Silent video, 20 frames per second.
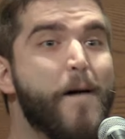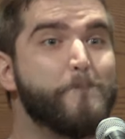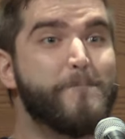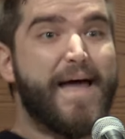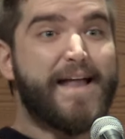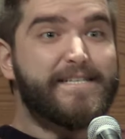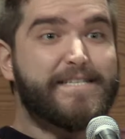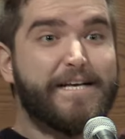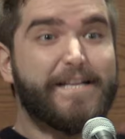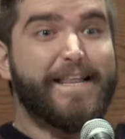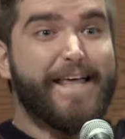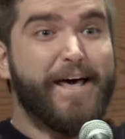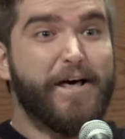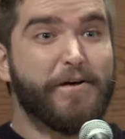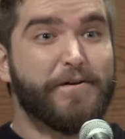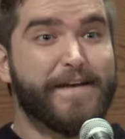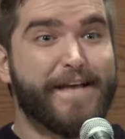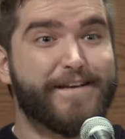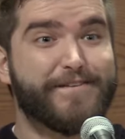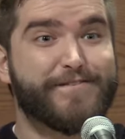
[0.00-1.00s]
Mental
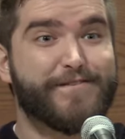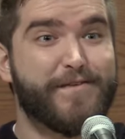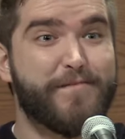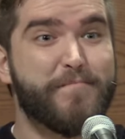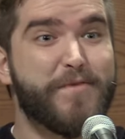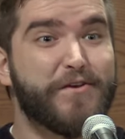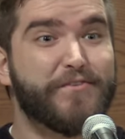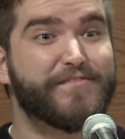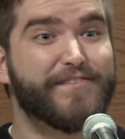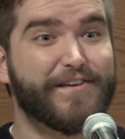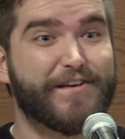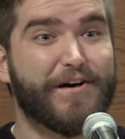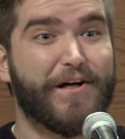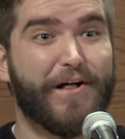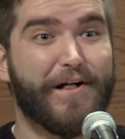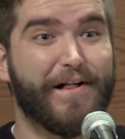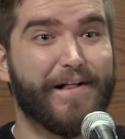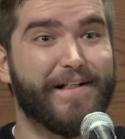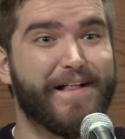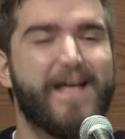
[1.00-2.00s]
Illness, the
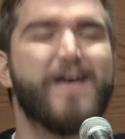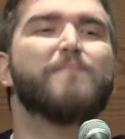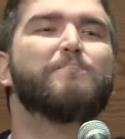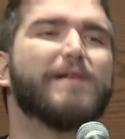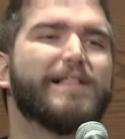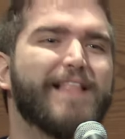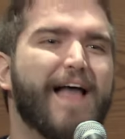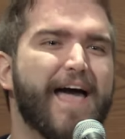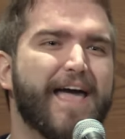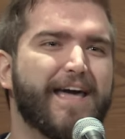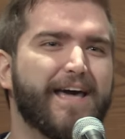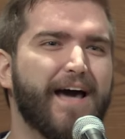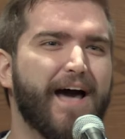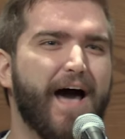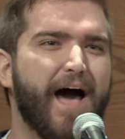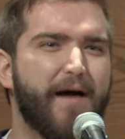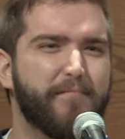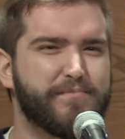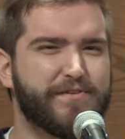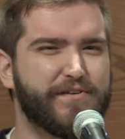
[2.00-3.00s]
musical. But like,
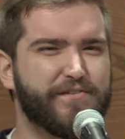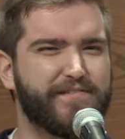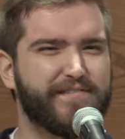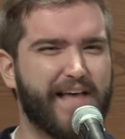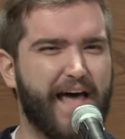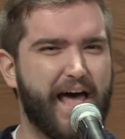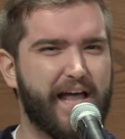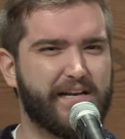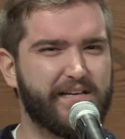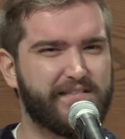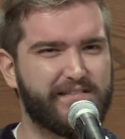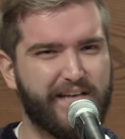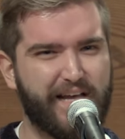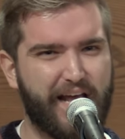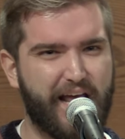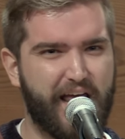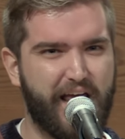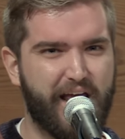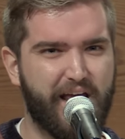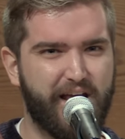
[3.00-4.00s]
I'm too sad to
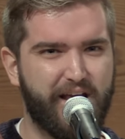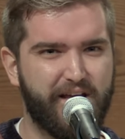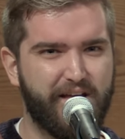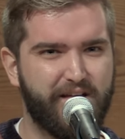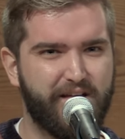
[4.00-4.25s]
sing it.